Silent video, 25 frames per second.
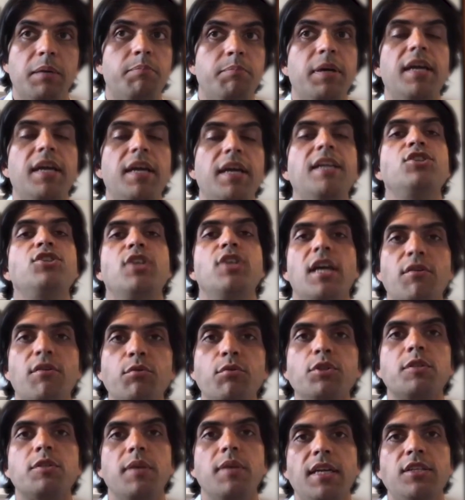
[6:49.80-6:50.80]
But in
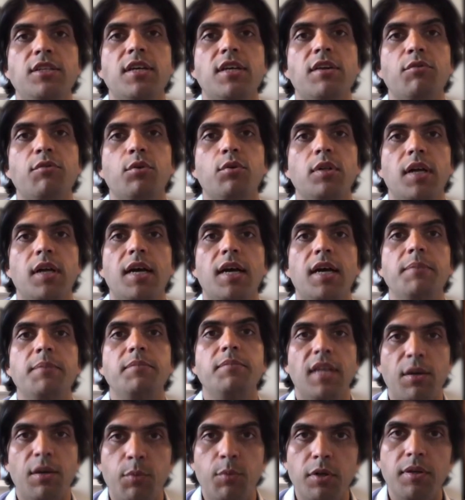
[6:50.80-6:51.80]
general,
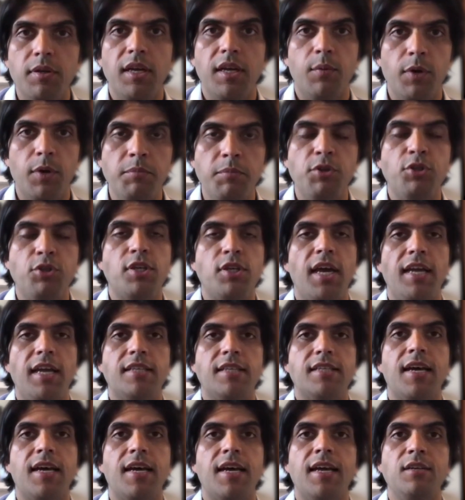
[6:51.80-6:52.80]
it will
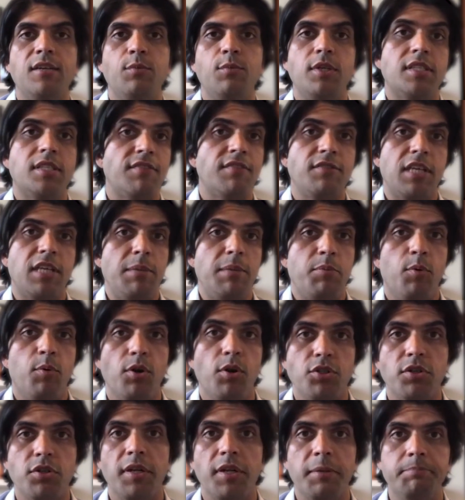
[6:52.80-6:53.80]
mutate, and we just have to
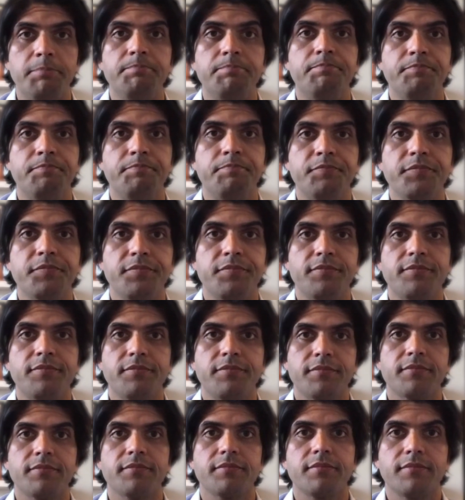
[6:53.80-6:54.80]
keep a watch on
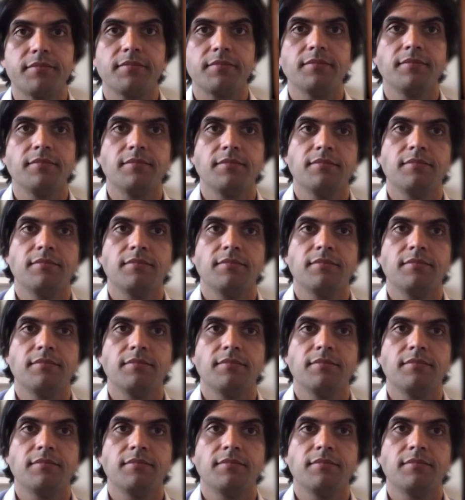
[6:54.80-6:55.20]
it.